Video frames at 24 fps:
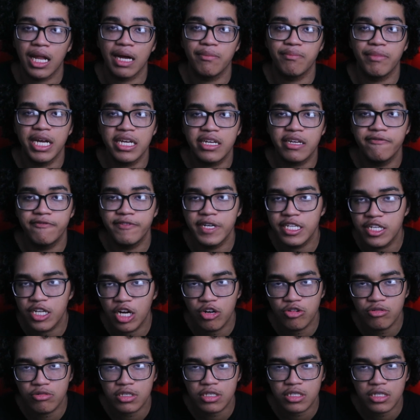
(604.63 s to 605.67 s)
I like making
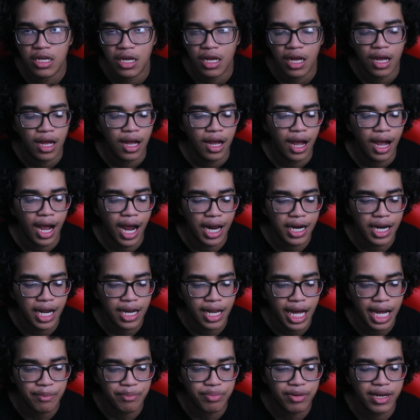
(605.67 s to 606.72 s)
videos, and I
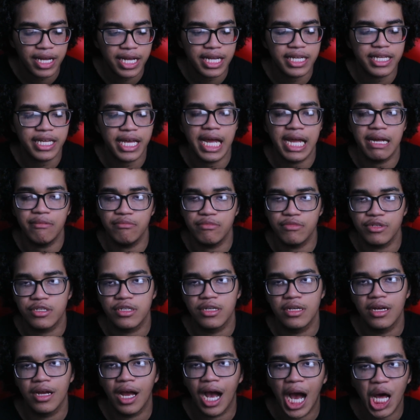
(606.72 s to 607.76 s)
like playing
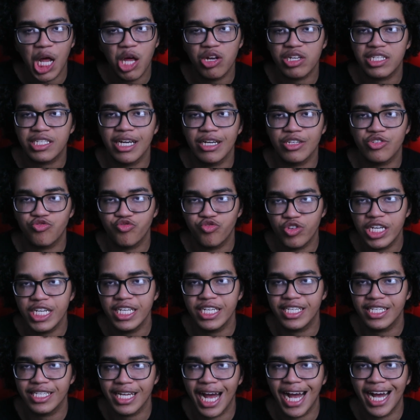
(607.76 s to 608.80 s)
games. I know it sounds
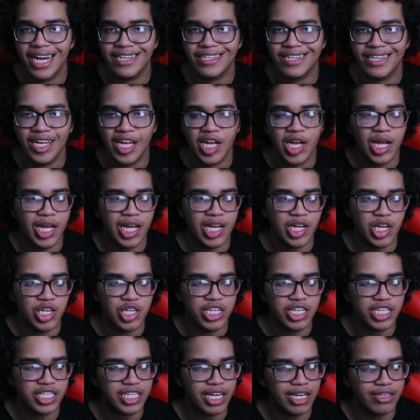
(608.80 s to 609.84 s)
really sad.
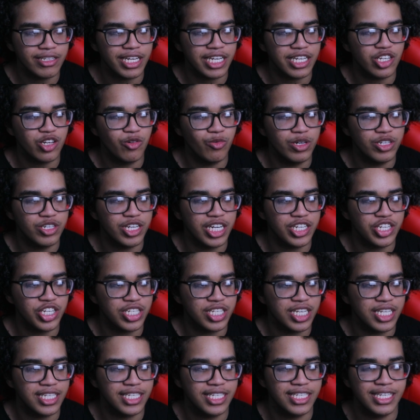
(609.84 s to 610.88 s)
It sounds like someone that
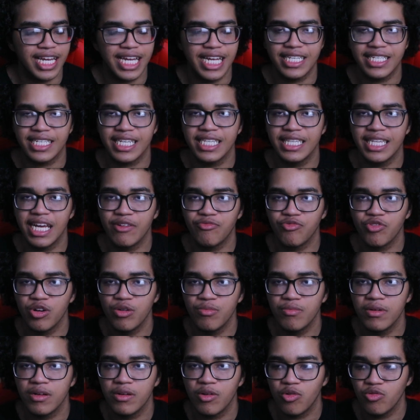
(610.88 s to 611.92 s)
just stays in their
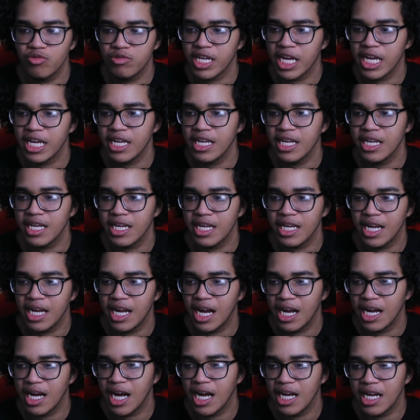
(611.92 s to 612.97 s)
room all day.
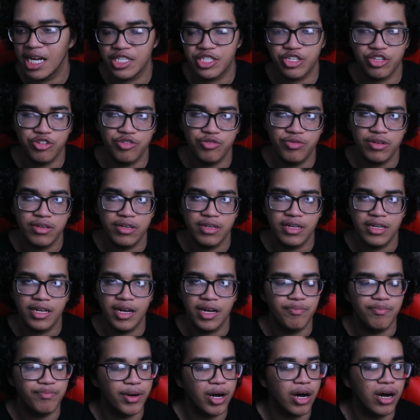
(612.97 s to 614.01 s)
I do.
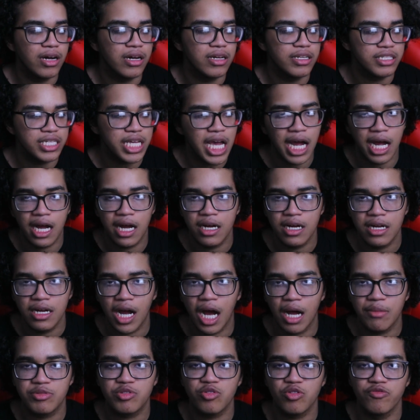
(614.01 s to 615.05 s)
But, yeah,
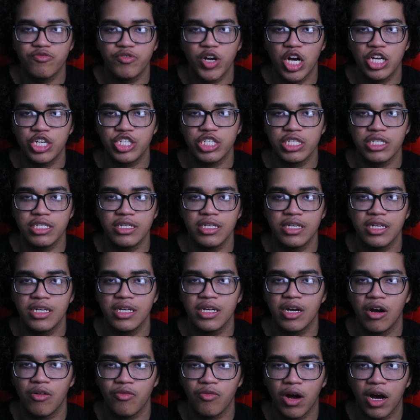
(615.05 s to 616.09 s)
I'm still a virgin,
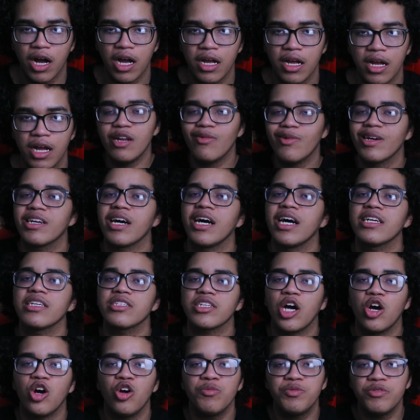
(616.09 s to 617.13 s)
right? Anyway,
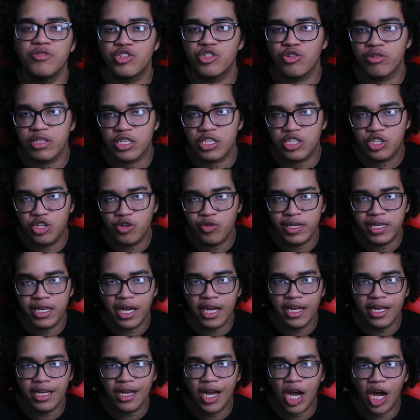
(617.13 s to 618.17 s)
guys, I hope you enjoyed this
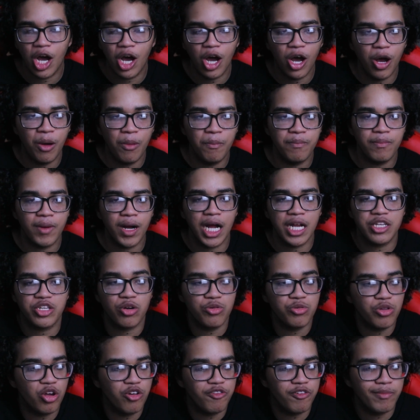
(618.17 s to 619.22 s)
Q&A. I
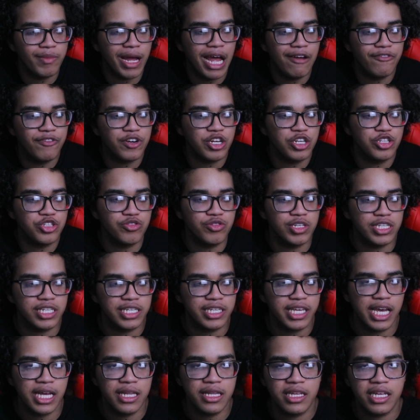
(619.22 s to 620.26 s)
don't know if I'm ever going to do
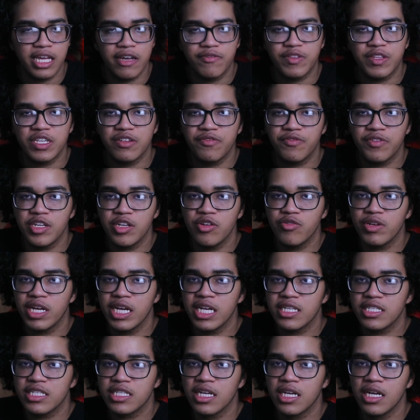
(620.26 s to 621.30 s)
this again. If this video
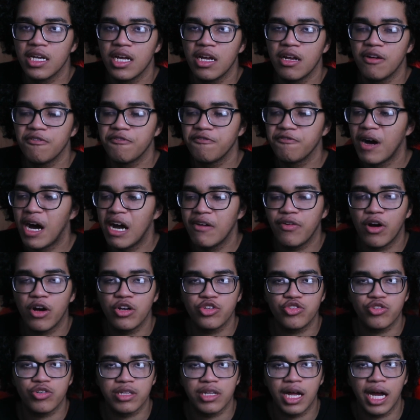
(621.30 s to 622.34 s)
gets
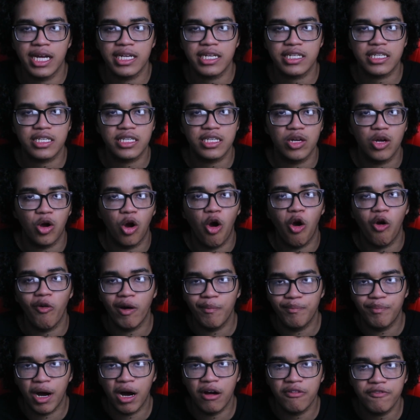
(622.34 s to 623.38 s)
500 likes
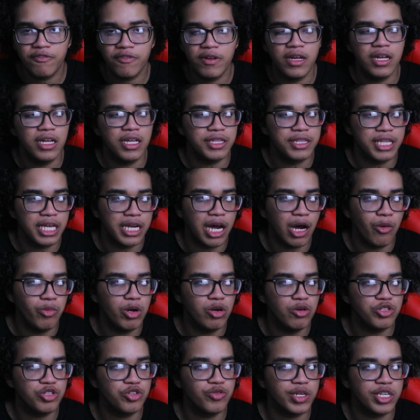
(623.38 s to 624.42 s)
or above, then I
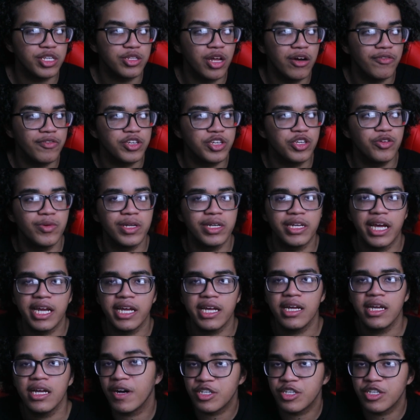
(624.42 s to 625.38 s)
will do another Q&A.